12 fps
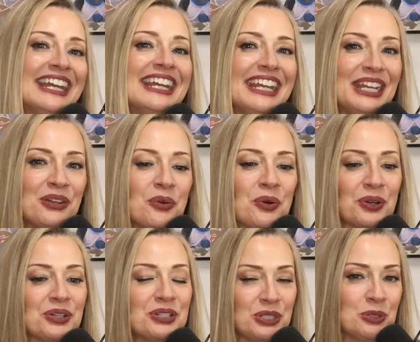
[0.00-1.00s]
in
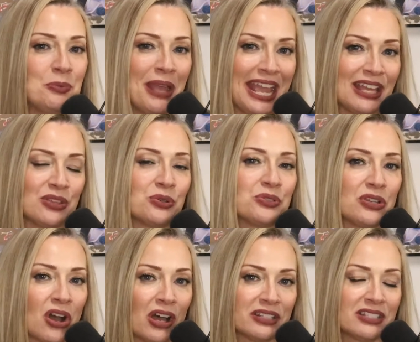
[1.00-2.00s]
order to pay those
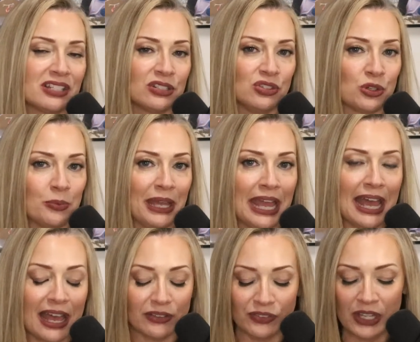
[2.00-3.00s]
costs on your
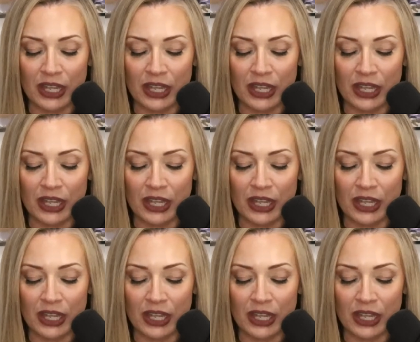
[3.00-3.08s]
behalf.